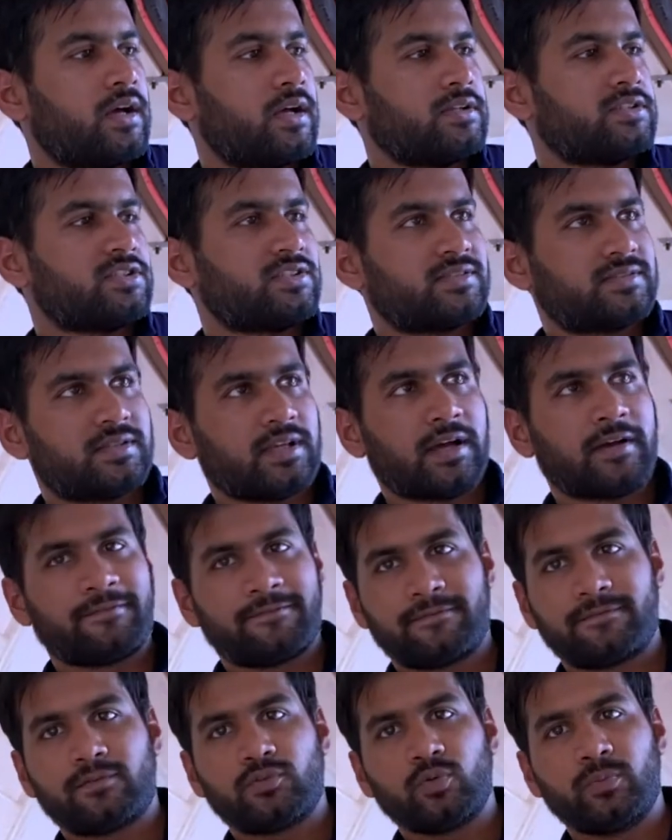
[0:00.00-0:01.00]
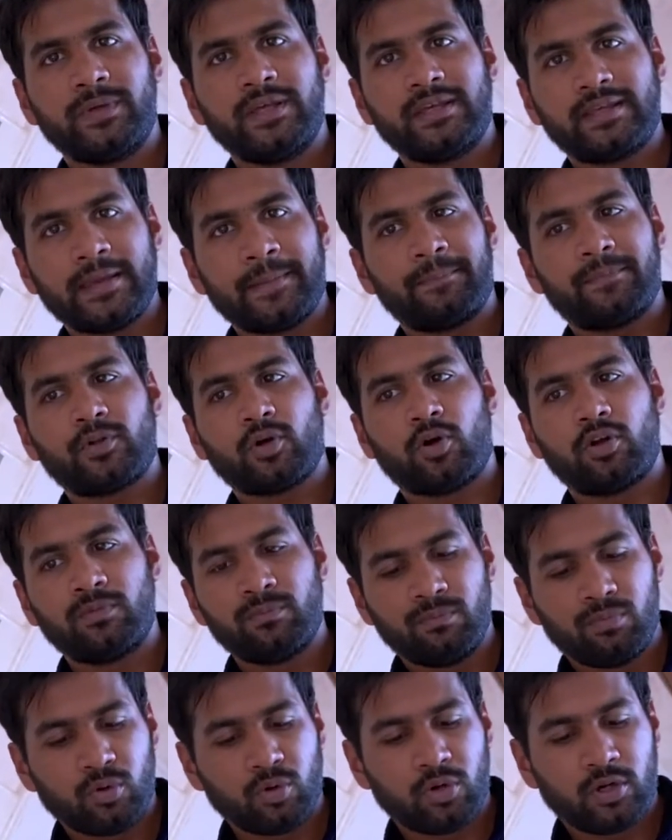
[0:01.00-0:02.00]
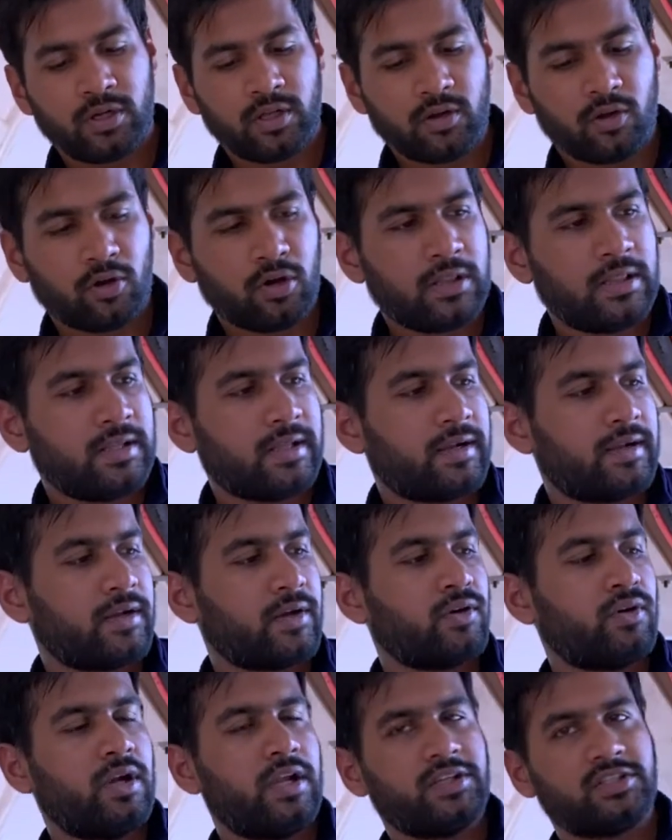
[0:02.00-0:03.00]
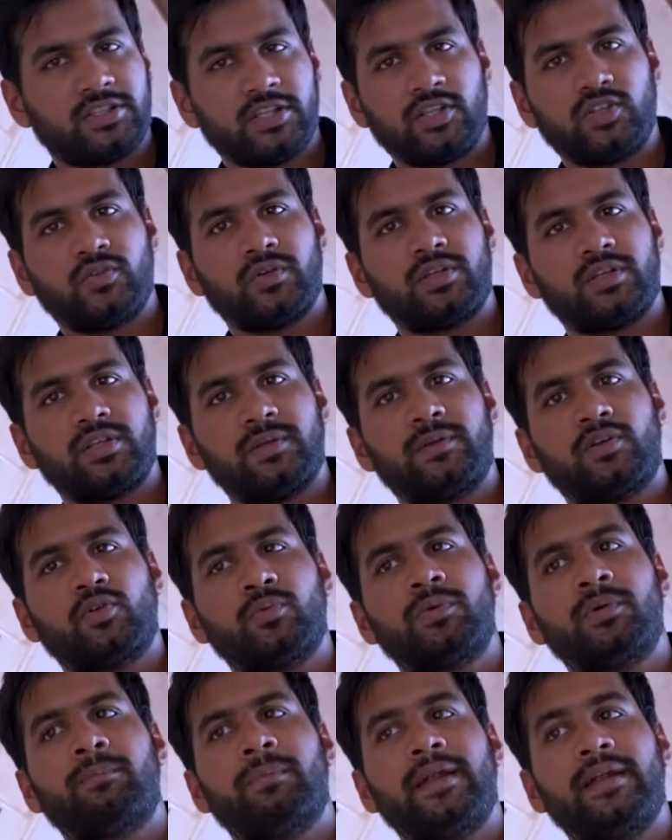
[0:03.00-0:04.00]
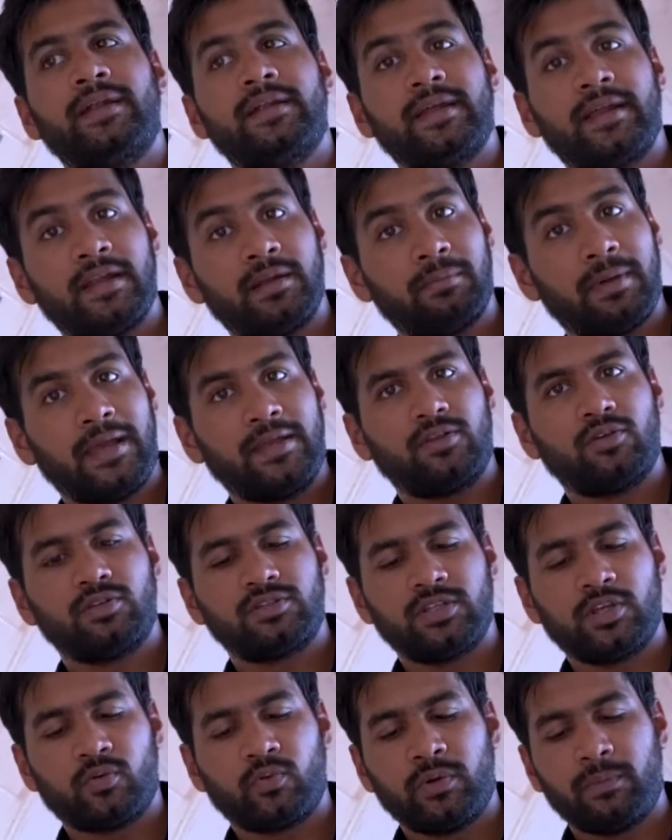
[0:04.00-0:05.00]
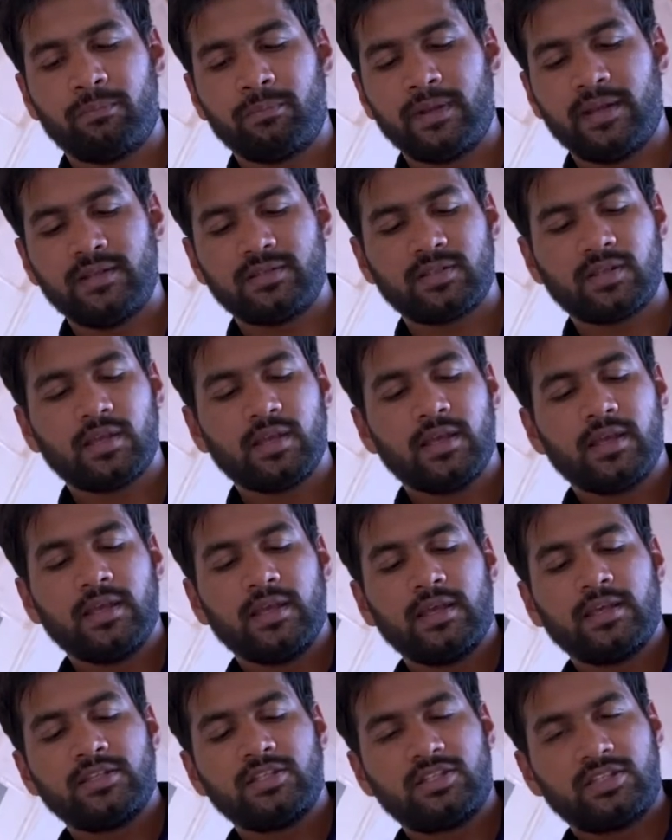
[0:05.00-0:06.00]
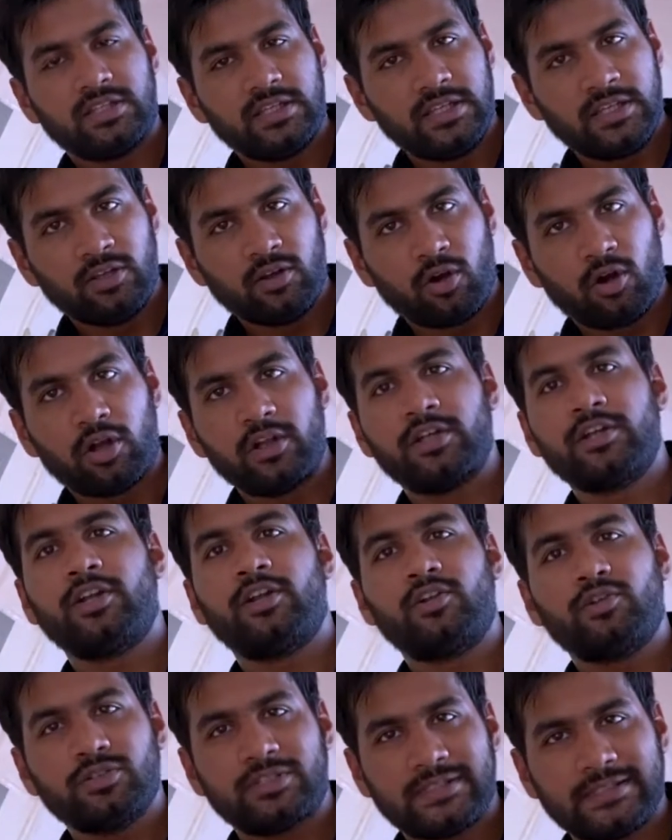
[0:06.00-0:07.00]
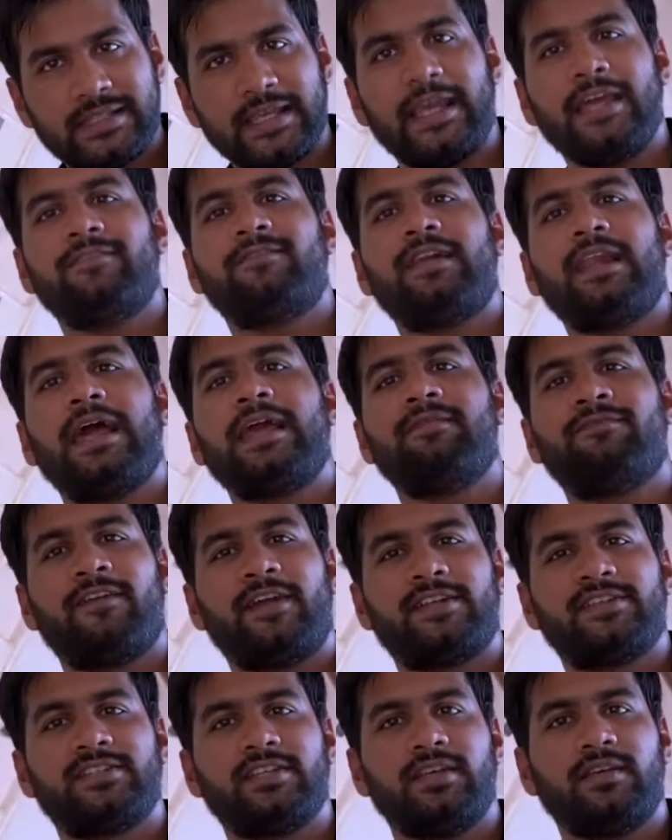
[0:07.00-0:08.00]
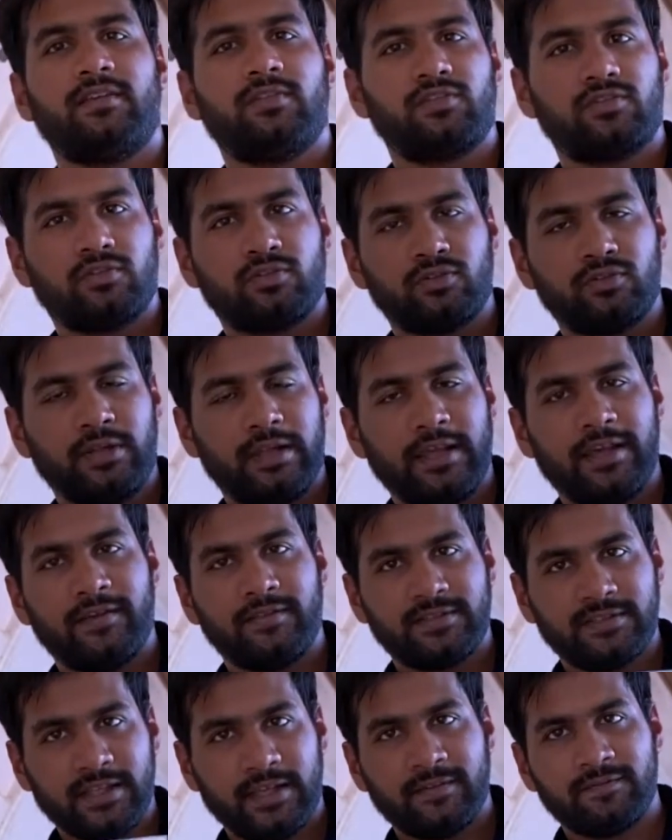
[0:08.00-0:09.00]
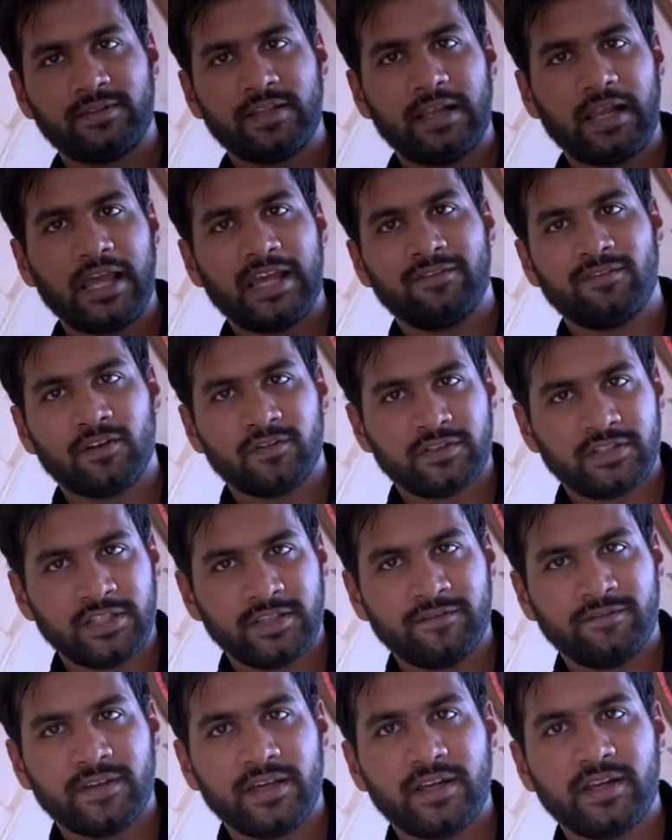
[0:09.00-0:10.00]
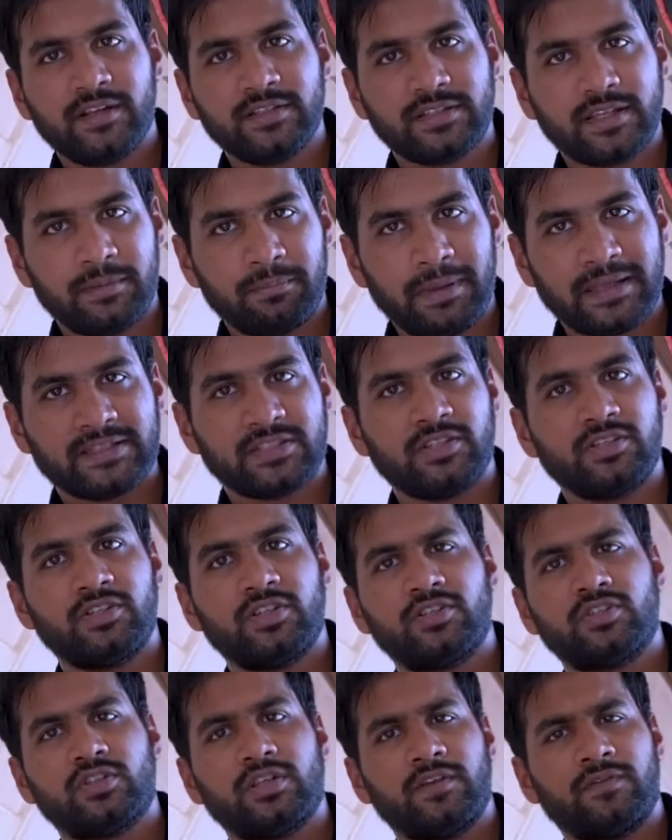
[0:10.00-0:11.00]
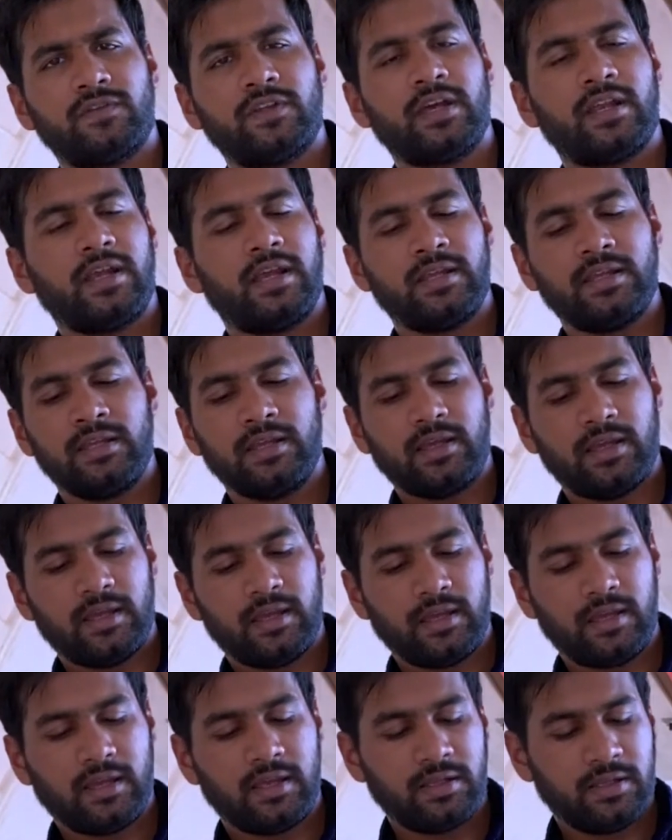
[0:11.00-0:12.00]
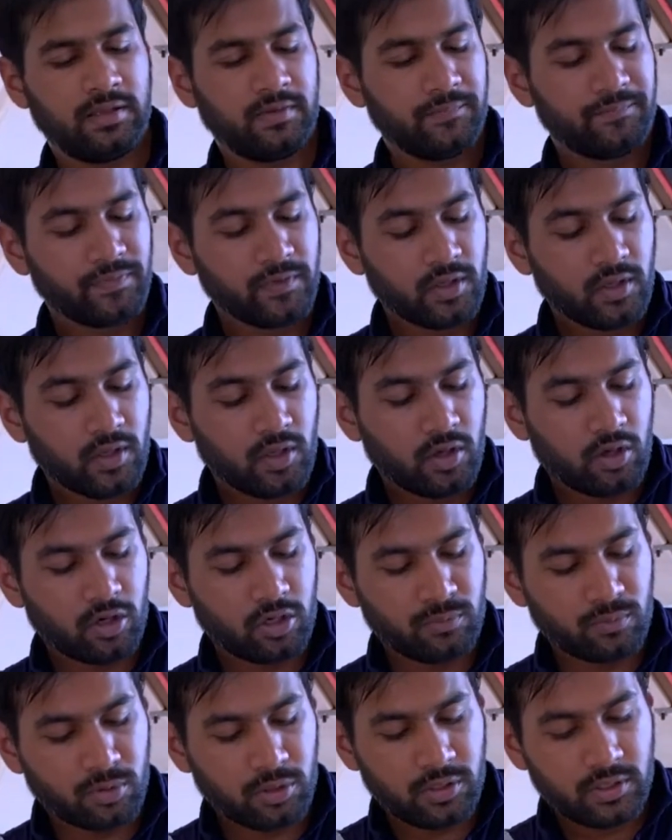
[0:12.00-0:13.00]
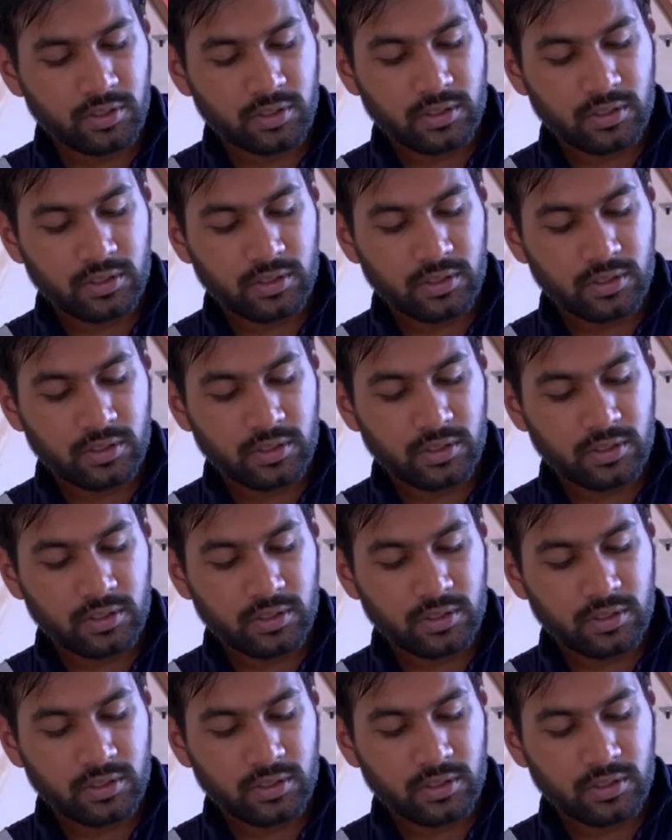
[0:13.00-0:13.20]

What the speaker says: stuff to be kept on board, all the regulations which need to be maintained by those equipments in order to save life at sea, to save the life of seafarers and passengers if there are any on board.